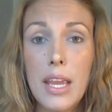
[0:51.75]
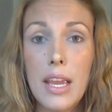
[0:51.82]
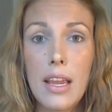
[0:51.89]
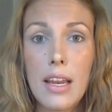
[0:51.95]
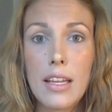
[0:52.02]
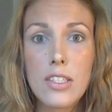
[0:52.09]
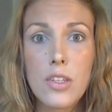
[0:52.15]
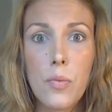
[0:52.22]

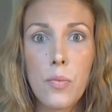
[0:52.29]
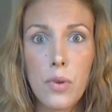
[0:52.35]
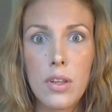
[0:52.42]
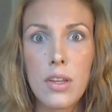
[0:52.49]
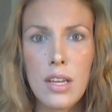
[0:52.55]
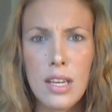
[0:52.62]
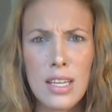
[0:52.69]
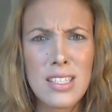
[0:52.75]
it's a
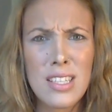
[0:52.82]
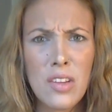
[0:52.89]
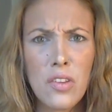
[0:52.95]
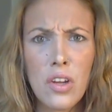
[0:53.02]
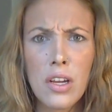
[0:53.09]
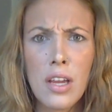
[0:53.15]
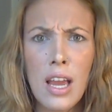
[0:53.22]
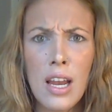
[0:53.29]
really easy
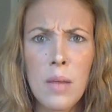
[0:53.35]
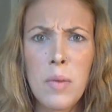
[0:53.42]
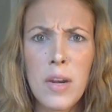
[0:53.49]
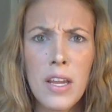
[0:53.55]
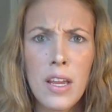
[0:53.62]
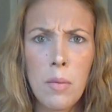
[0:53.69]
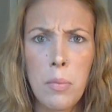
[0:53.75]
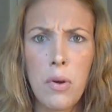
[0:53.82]
look anybody
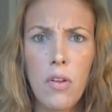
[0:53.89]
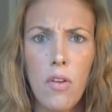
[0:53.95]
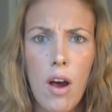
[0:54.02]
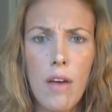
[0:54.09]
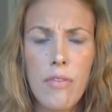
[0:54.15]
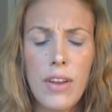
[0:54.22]
can pull off,